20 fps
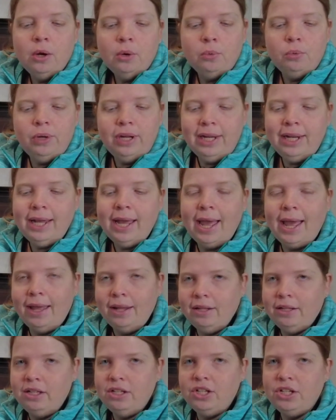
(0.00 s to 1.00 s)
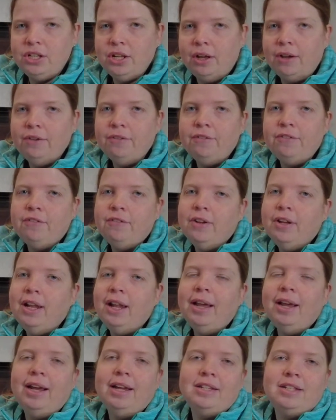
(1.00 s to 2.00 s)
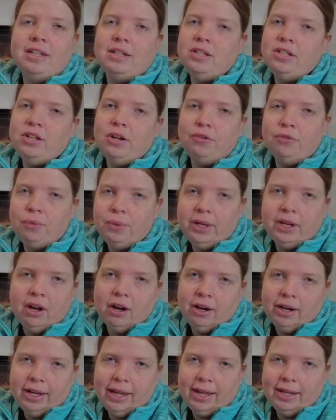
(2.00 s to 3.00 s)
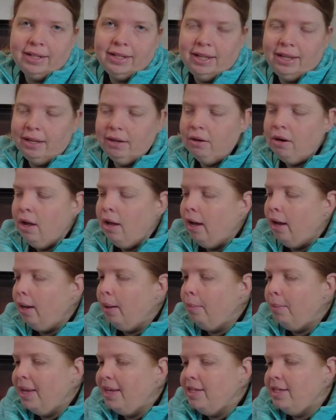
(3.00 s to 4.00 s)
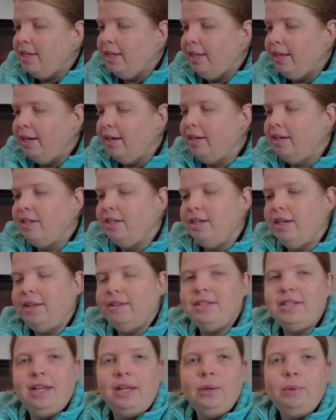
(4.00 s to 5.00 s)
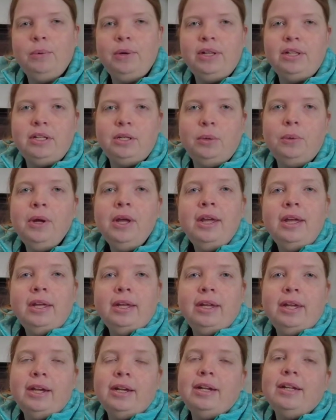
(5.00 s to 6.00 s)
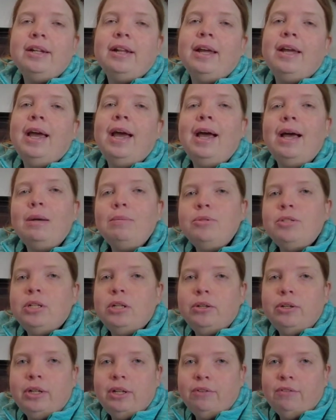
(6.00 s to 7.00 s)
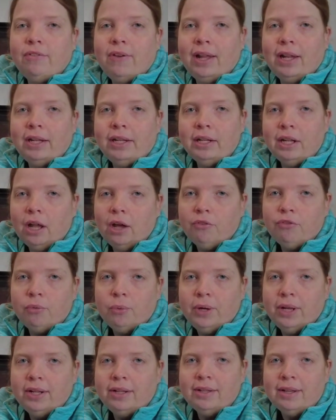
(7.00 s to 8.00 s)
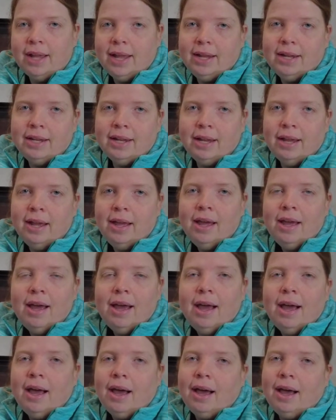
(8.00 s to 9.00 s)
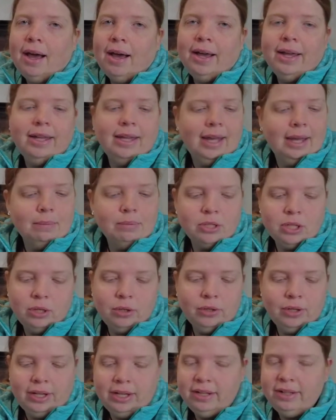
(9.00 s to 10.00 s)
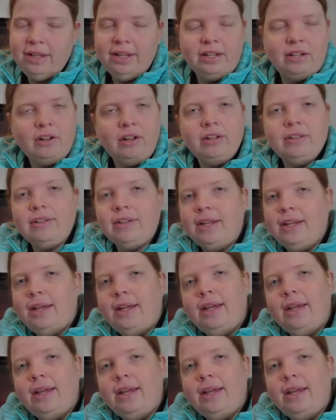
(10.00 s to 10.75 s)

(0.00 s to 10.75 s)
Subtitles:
Really handy stuff. Like I said, stuff we can't get here. Amazing gear that you can take with you. Gear that I absolutely fell in love with. And I absolutely did not...